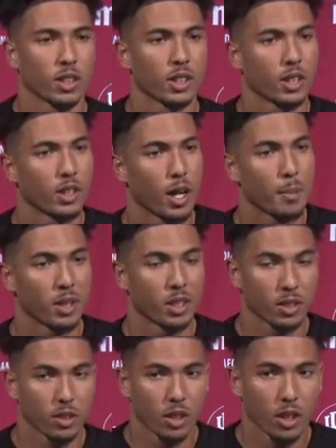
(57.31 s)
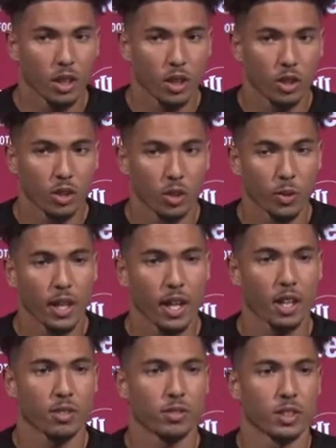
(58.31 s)
And then, I mean, you know, we
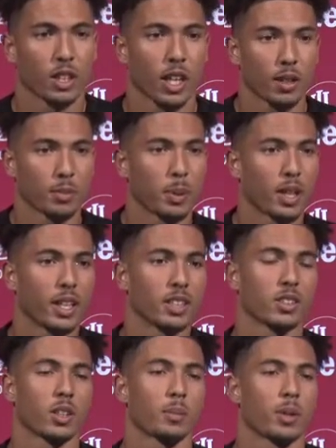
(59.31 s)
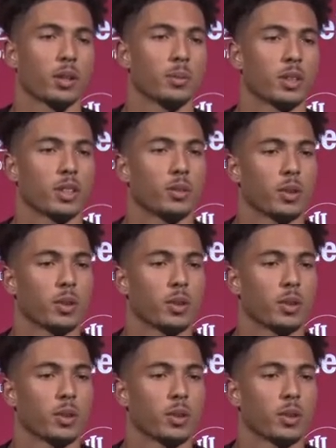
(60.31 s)
have a lot of plays in our playbook that